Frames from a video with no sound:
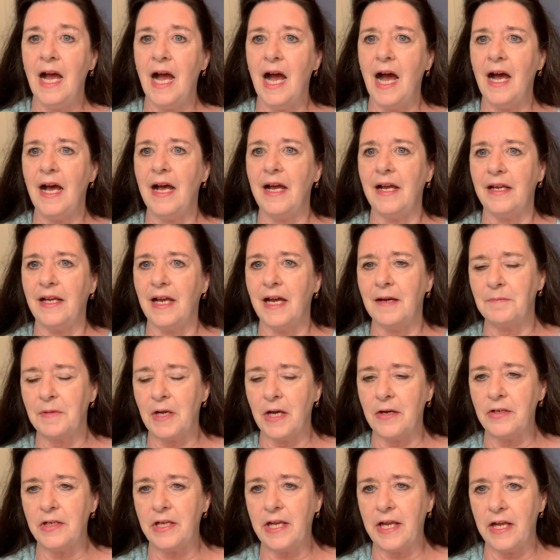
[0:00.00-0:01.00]
Hi, I'm
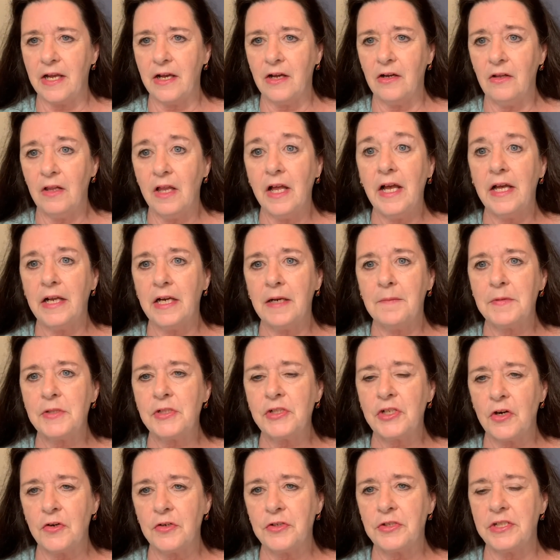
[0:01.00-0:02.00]
Dr. Gail, and I'm a
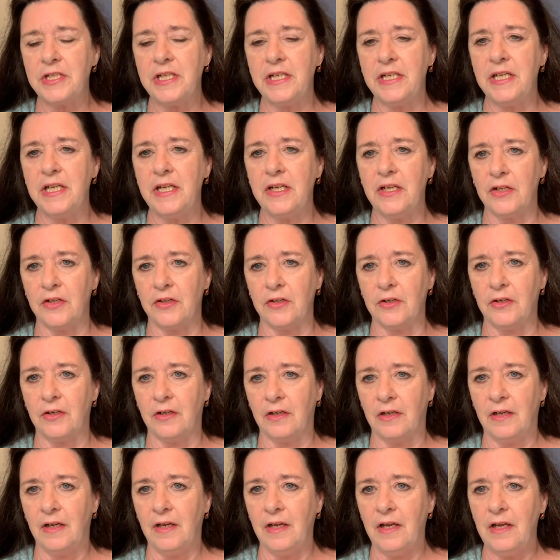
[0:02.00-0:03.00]
starseed healer.
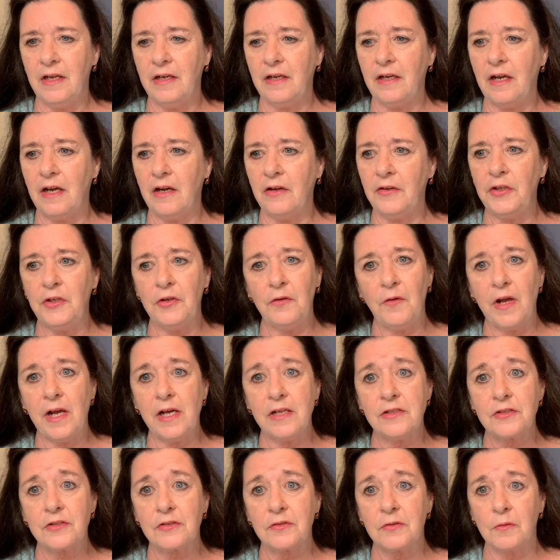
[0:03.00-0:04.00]
Now you
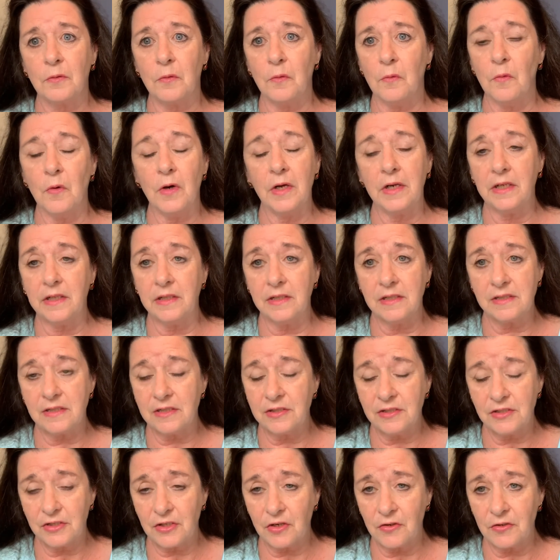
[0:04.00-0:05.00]
ask, what is a
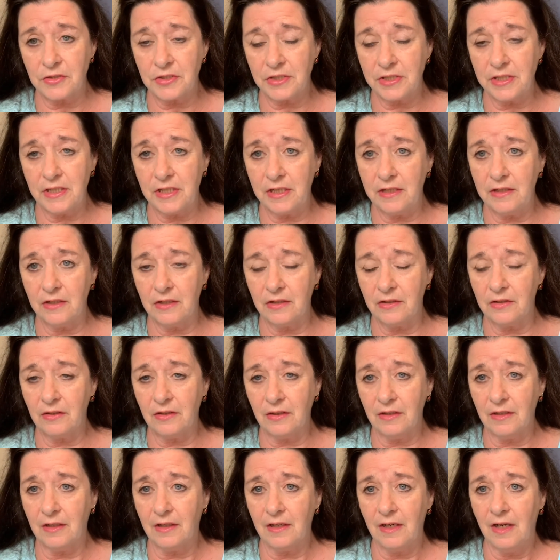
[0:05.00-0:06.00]
starseed healer?
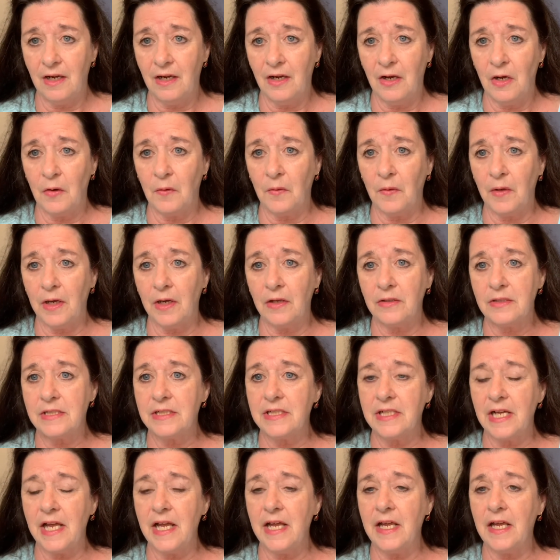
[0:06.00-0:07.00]
Well,
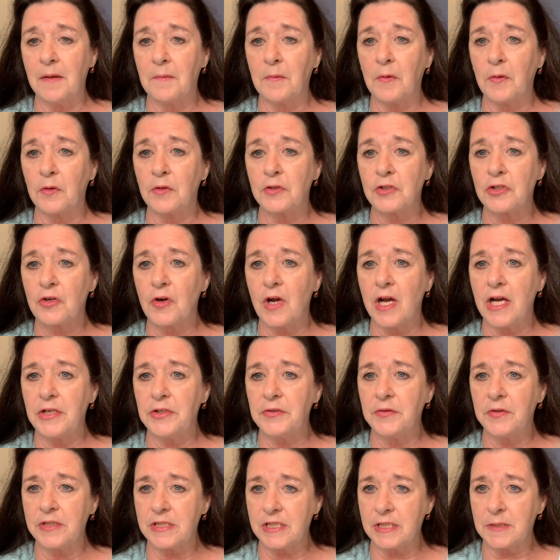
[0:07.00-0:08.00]
today I'm going to try
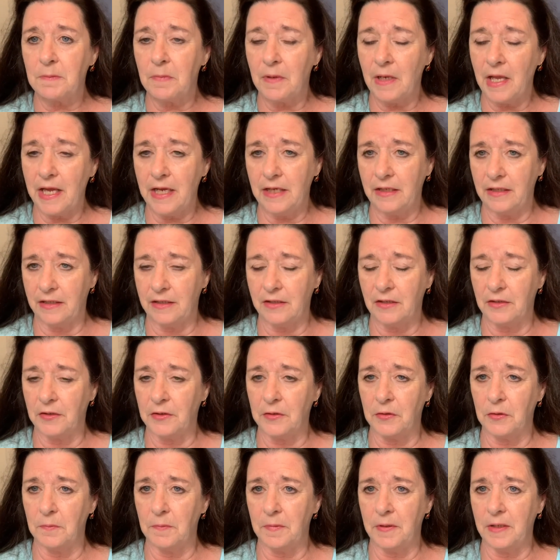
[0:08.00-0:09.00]
to explain it a
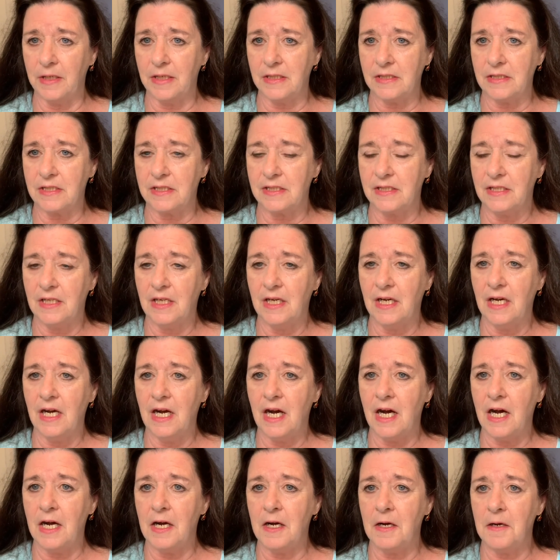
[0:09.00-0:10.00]
little bit.
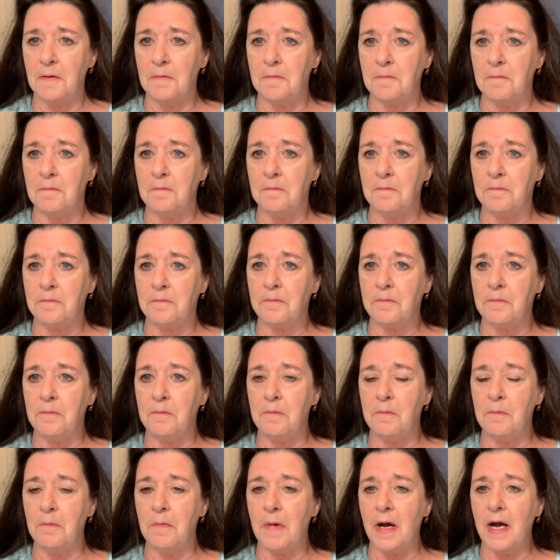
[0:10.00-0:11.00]
Um,
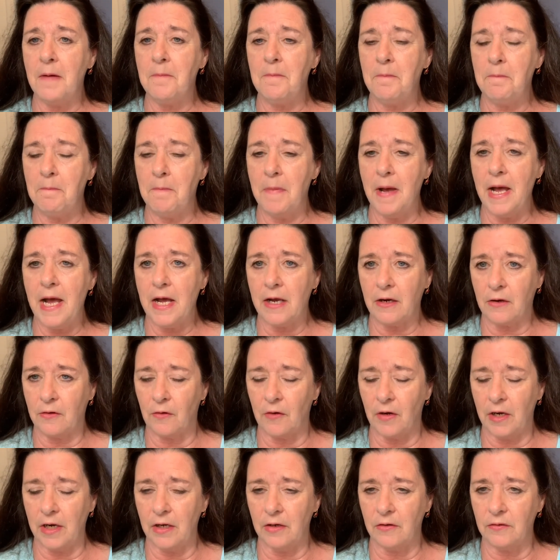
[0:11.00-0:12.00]
my
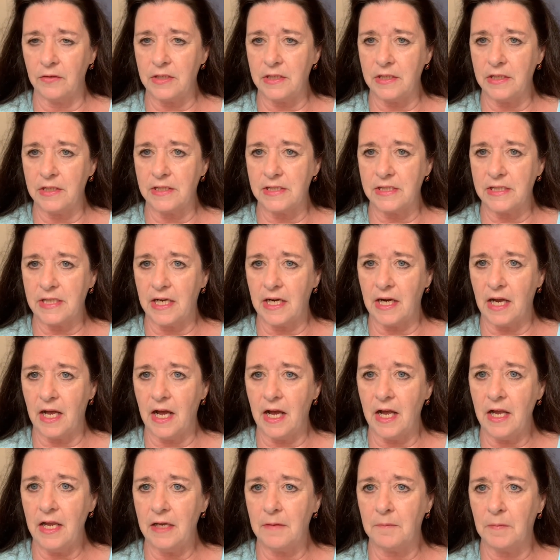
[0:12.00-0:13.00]
background is that
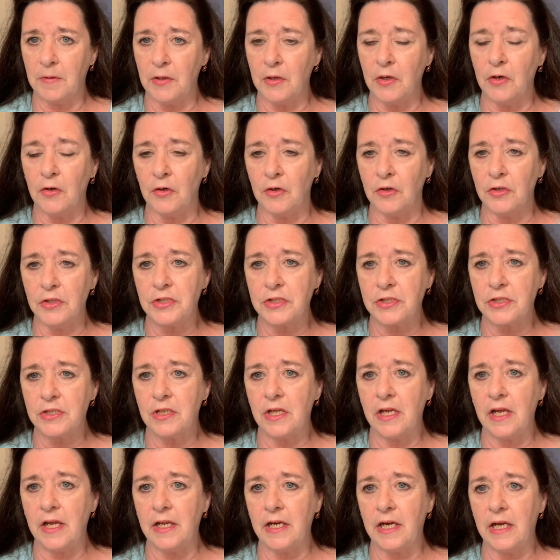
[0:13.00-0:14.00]
I am a nurse,
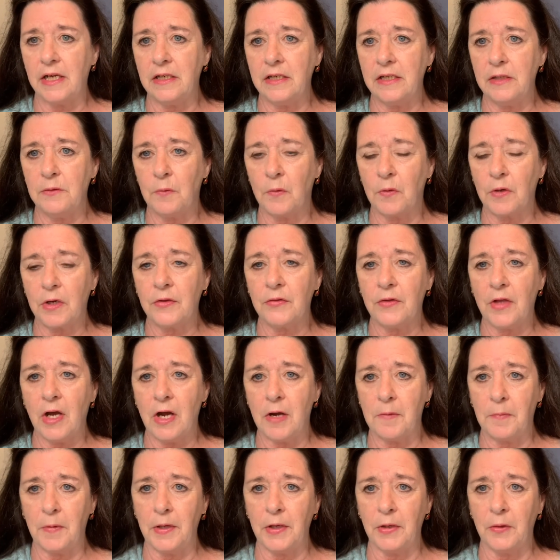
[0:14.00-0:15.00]
and I did work in the
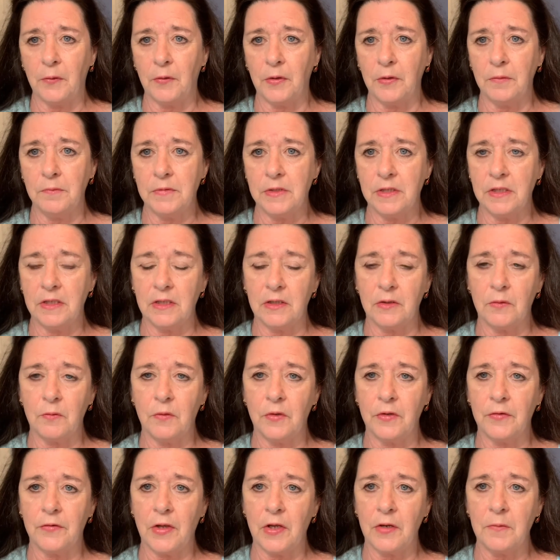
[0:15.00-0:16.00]
operating room dealing
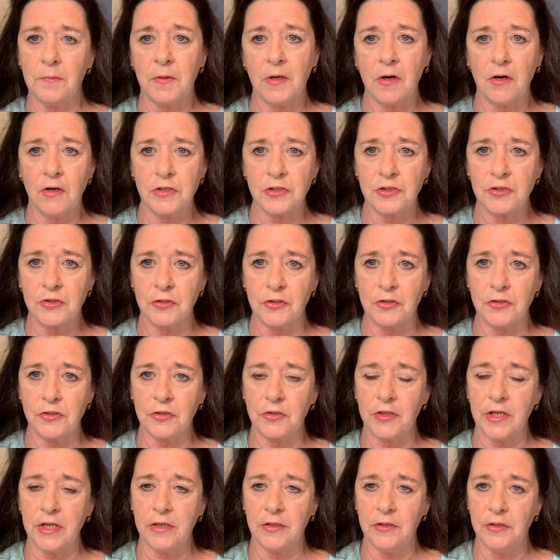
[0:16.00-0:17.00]
with open heart
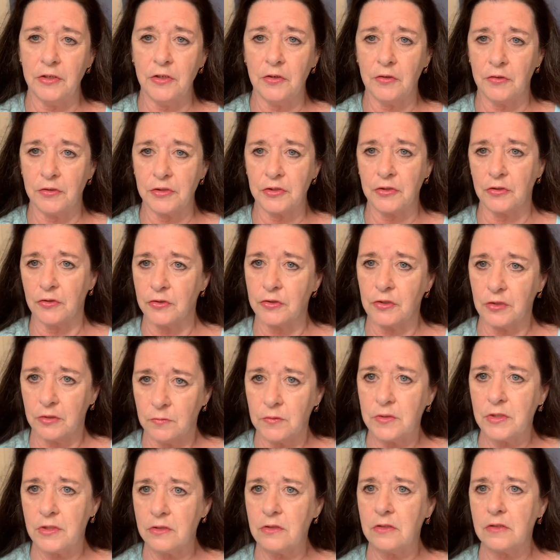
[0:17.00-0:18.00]
surgery and neurosurgery,
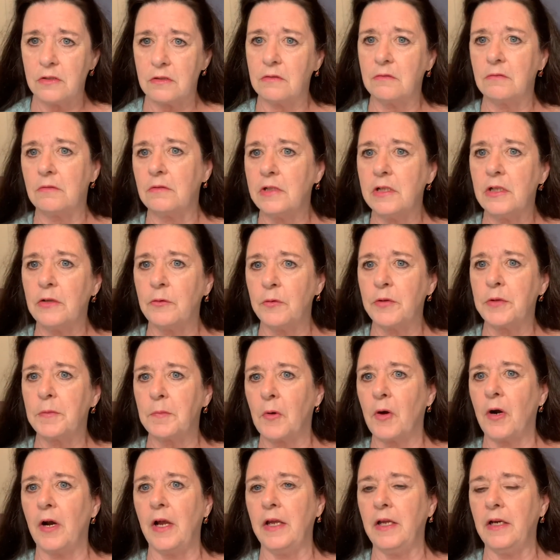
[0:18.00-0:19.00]
which is dealing with the
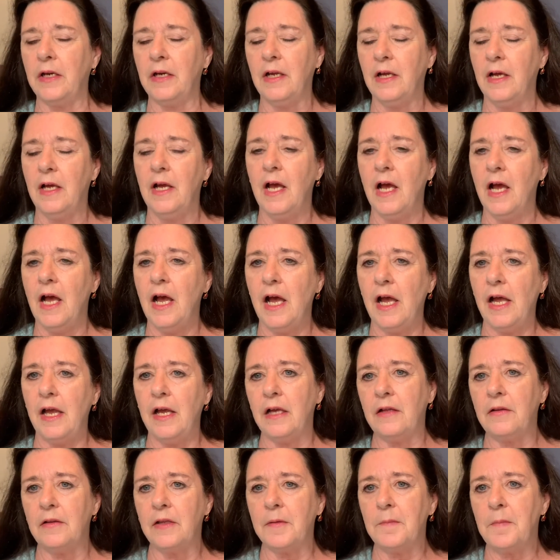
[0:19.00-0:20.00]
brain
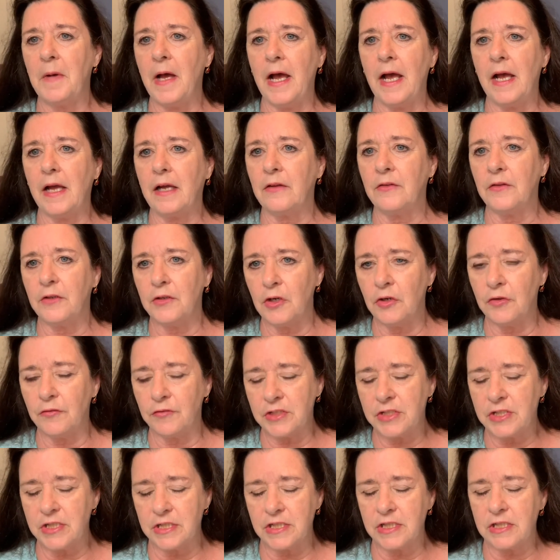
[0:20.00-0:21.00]
and the back and the
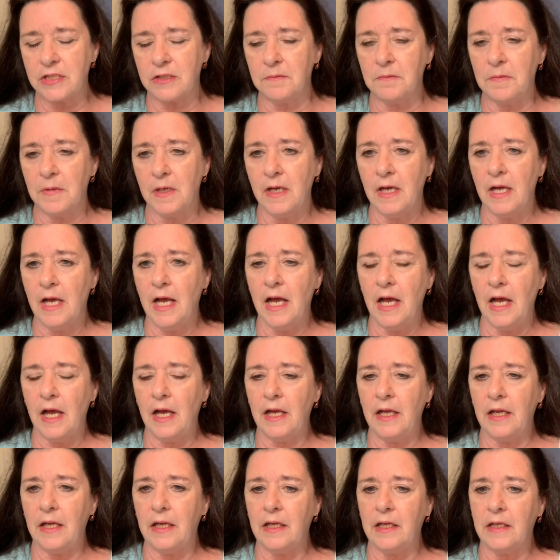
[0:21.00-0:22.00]
nervous system.
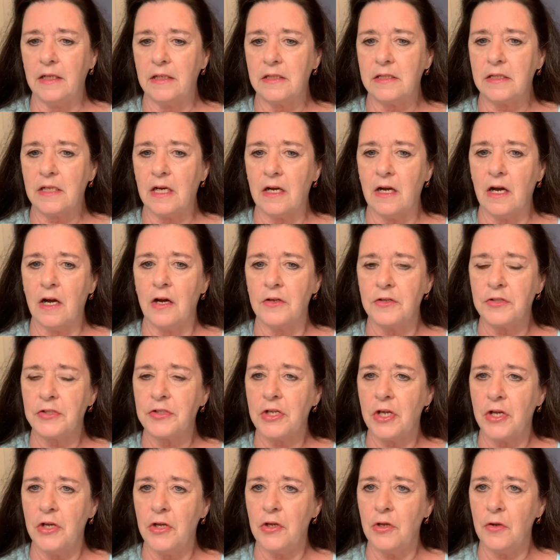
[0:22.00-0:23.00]
And
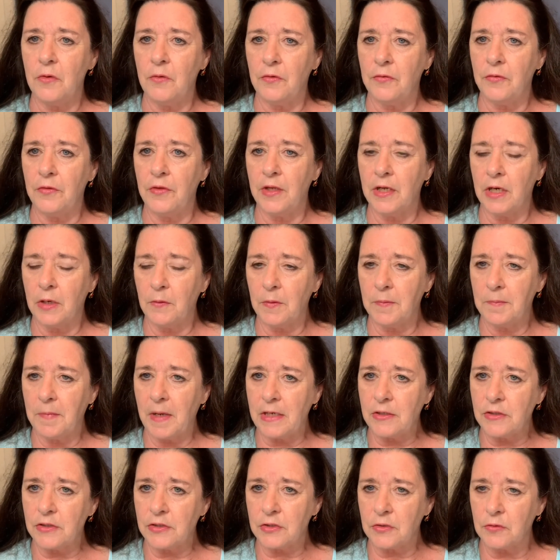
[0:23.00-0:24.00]
also, then I went
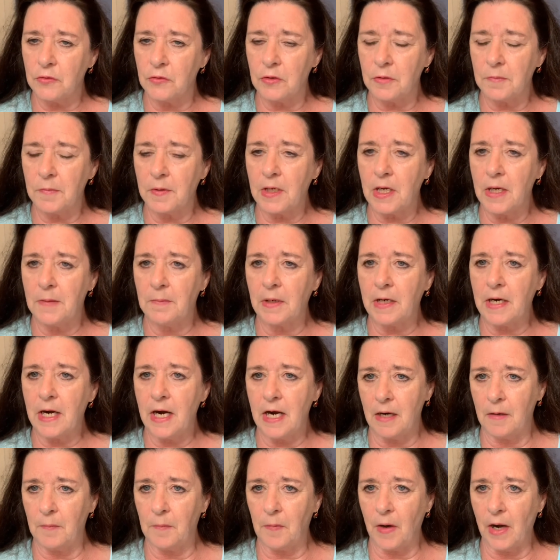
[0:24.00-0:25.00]
back to school to become a
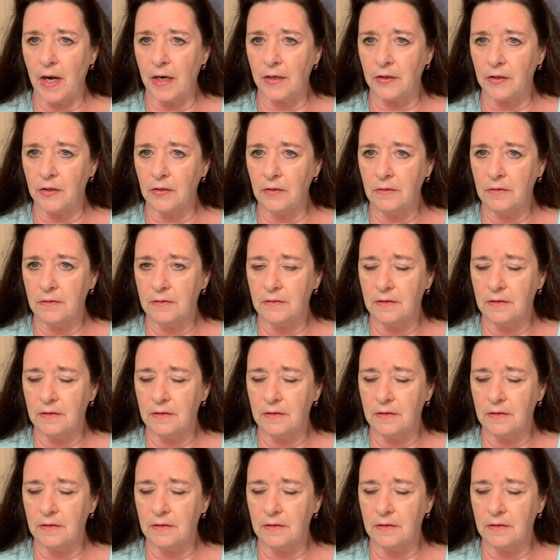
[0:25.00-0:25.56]
chiropractor